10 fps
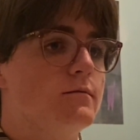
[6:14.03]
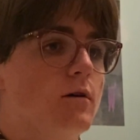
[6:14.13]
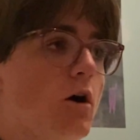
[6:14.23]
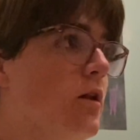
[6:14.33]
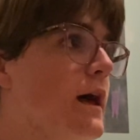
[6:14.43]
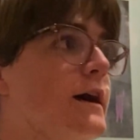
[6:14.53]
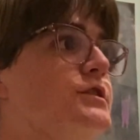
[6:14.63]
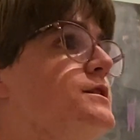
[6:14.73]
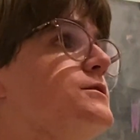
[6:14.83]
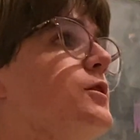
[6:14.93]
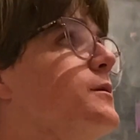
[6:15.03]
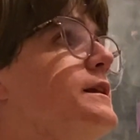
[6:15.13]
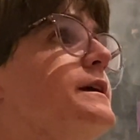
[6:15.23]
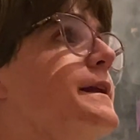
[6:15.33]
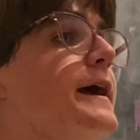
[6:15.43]
all actions are
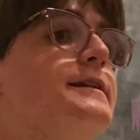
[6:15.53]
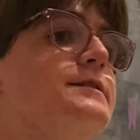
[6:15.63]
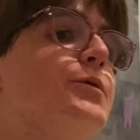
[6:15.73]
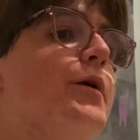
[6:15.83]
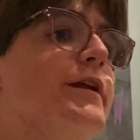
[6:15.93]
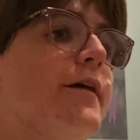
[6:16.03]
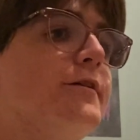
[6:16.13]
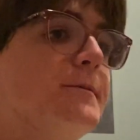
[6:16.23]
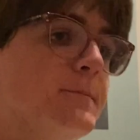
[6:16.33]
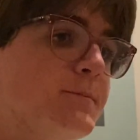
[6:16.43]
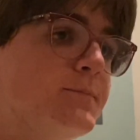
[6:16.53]
really connected to one another.